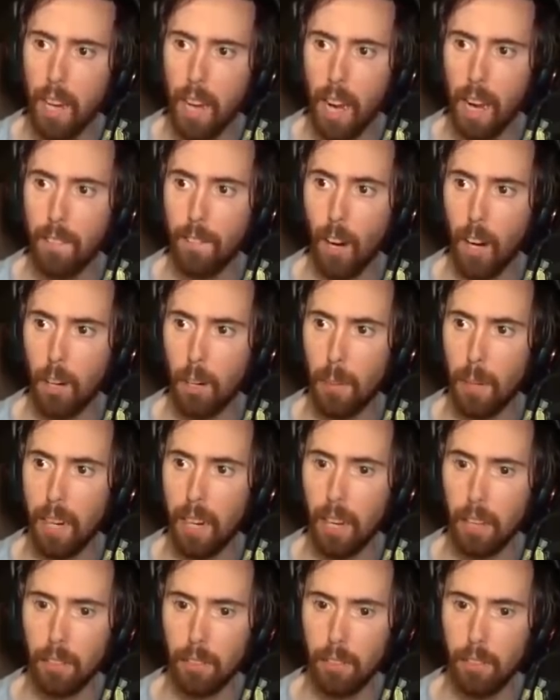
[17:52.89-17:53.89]
Invite everybody
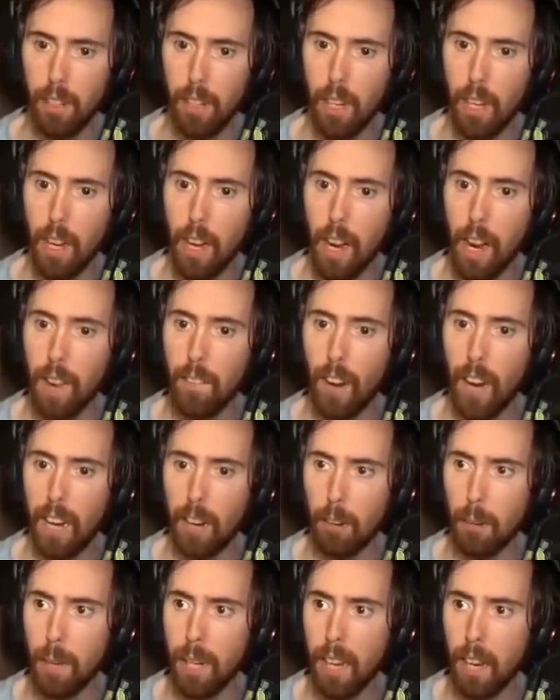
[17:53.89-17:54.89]
else. Invite
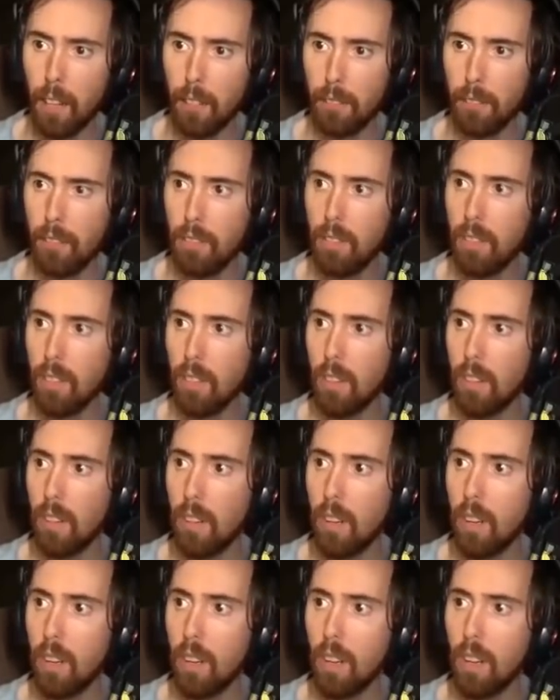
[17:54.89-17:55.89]
everybody else.
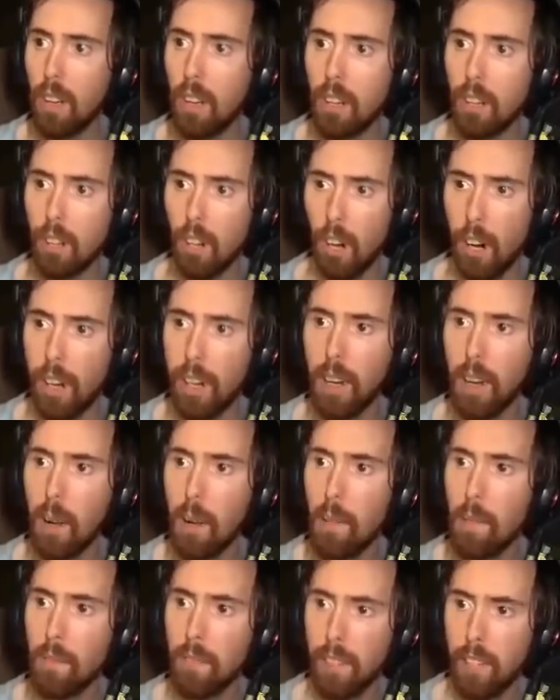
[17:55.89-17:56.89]
Good.
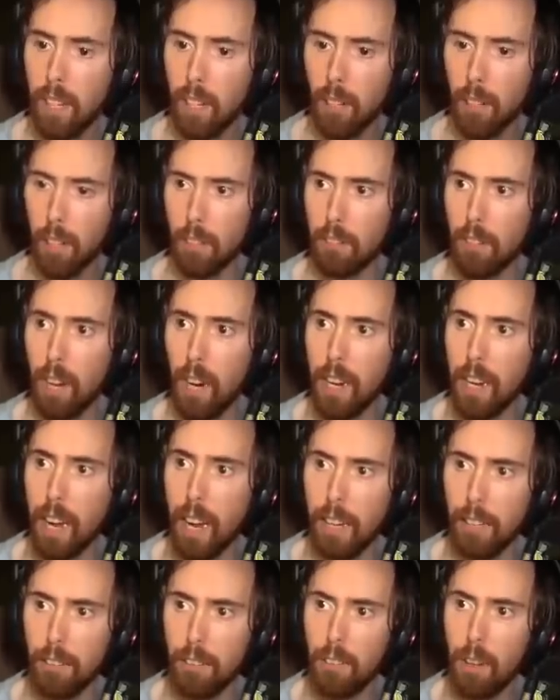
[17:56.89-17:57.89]
Kill this guy
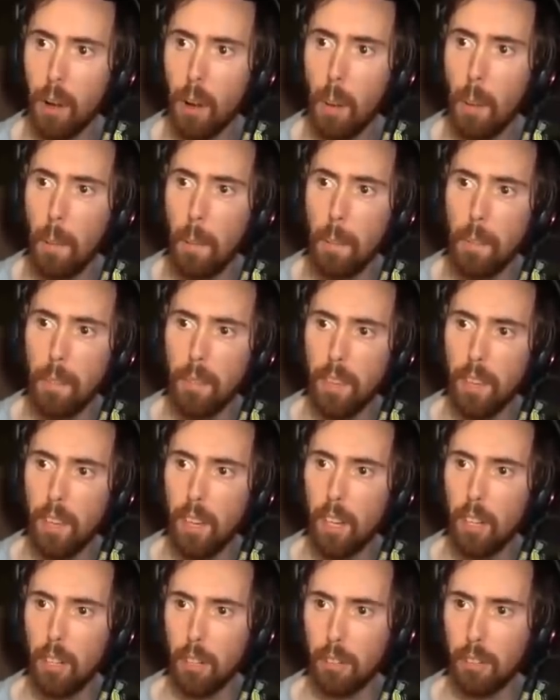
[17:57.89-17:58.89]
next.
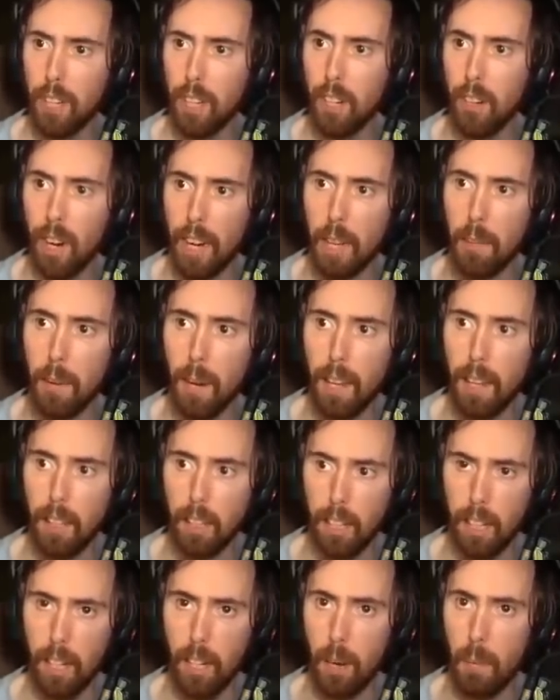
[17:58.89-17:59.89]
Just kill
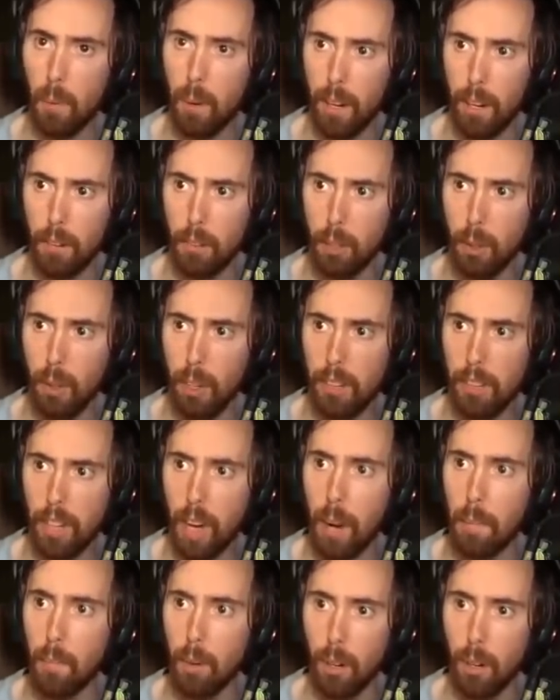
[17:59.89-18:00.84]
anybody. Kill them one or two at a time.